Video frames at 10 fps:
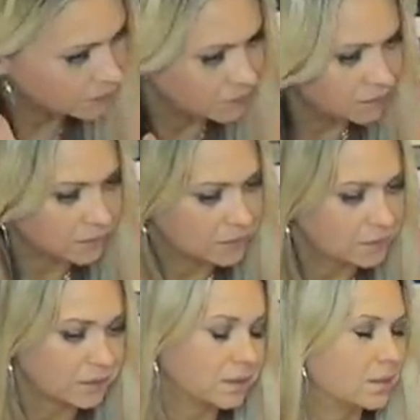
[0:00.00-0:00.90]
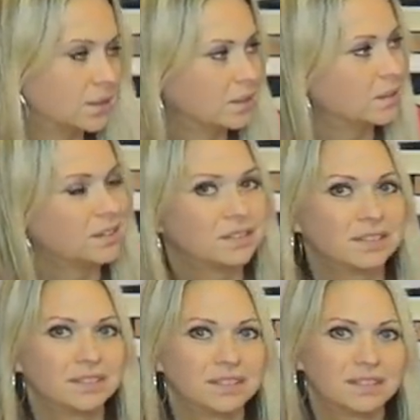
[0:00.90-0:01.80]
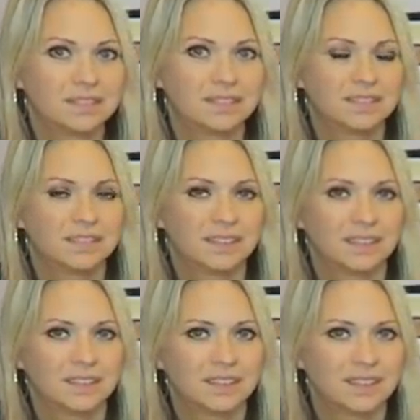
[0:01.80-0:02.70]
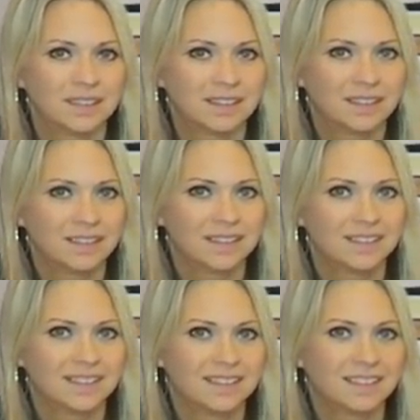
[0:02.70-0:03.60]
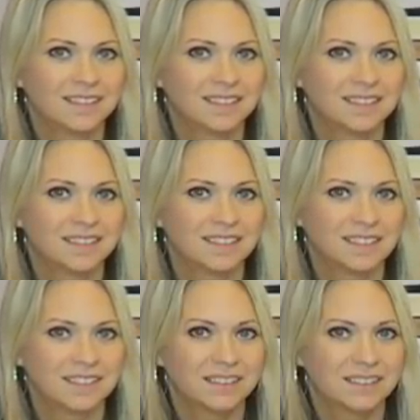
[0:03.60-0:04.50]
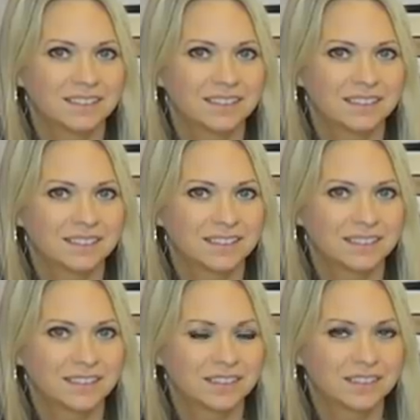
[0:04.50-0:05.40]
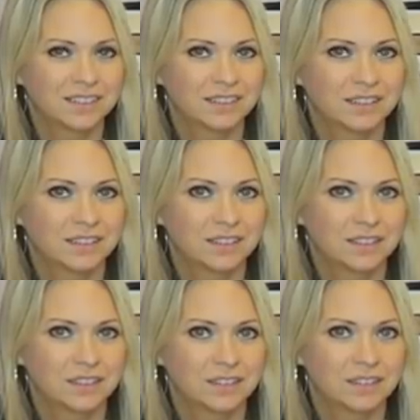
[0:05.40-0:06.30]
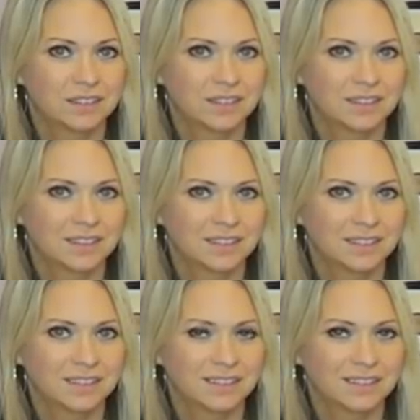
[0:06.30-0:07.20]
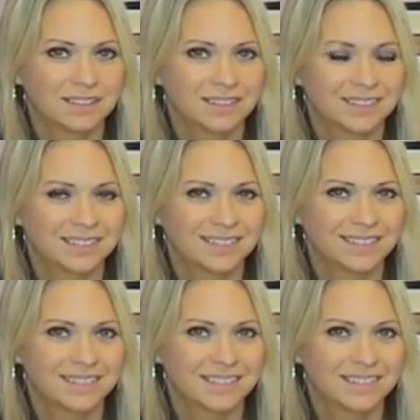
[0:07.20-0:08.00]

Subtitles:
The person shown says nothing.